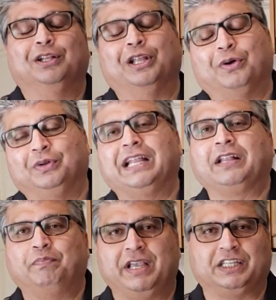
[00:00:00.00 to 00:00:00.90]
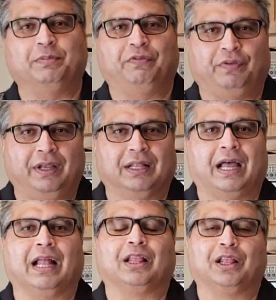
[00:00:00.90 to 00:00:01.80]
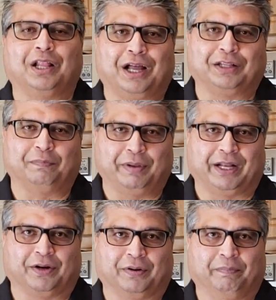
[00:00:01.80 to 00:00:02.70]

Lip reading: Now that makes me feel a lot better